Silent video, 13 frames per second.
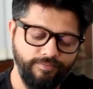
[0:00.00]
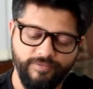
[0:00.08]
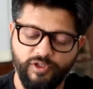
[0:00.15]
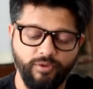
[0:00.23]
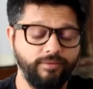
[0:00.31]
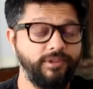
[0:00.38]

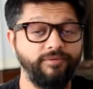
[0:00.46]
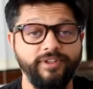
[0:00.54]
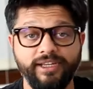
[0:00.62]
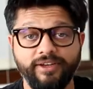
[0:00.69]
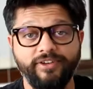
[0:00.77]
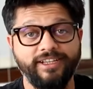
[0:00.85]
you know, the
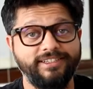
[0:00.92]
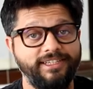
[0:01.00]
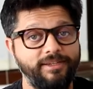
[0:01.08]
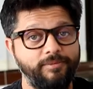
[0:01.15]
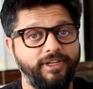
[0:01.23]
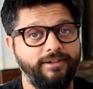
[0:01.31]
VFX
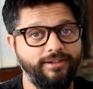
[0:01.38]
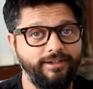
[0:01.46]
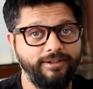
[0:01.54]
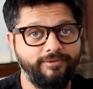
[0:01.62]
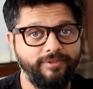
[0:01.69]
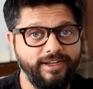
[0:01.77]
team that did
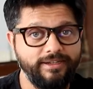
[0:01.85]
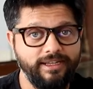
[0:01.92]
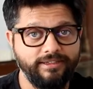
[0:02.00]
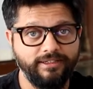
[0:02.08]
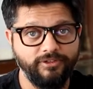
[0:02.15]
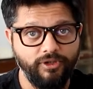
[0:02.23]
a
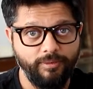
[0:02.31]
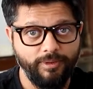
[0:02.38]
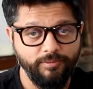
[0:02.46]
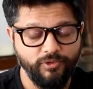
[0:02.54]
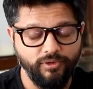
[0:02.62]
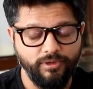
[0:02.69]
fantastic job.
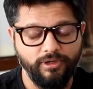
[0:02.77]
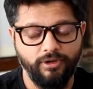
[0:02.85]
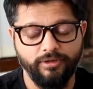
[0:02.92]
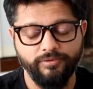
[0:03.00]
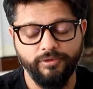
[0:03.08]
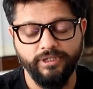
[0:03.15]
I'm sure a
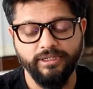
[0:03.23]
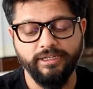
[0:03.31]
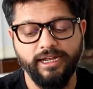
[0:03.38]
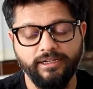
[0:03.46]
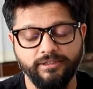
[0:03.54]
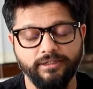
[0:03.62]
lot of you didn't
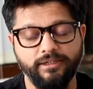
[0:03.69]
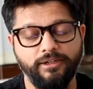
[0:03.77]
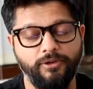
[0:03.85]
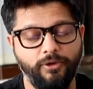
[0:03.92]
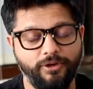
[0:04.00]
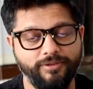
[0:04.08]
catch a
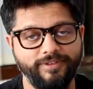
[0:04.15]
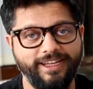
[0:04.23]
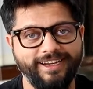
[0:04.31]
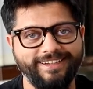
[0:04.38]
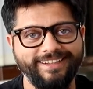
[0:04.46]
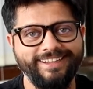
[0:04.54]
lot of
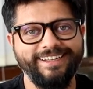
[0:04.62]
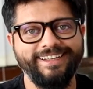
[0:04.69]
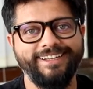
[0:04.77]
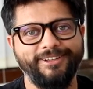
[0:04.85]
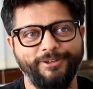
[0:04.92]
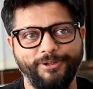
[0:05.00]
that.
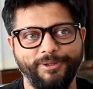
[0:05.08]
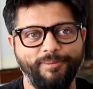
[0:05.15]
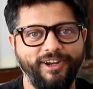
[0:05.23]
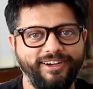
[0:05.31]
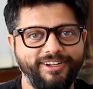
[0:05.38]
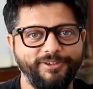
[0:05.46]
You know, the
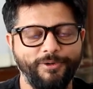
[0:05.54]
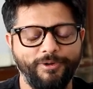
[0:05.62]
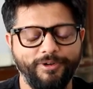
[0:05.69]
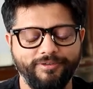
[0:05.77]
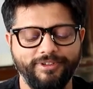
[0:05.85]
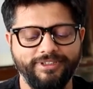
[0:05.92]
blood and
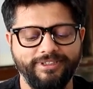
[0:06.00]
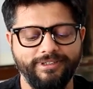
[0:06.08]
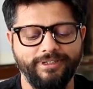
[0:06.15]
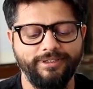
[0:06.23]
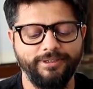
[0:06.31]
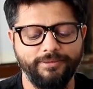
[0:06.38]
gore was
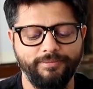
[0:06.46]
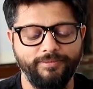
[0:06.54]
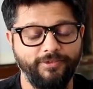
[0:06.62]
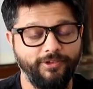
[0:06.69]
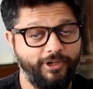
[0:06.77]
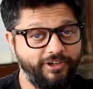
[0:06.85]

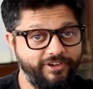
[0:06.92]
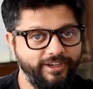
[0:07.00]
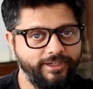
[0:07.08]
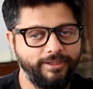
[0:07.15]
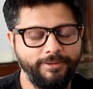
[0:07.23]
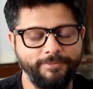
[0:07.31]
not
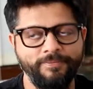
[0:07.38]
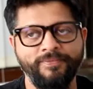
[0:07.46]
real.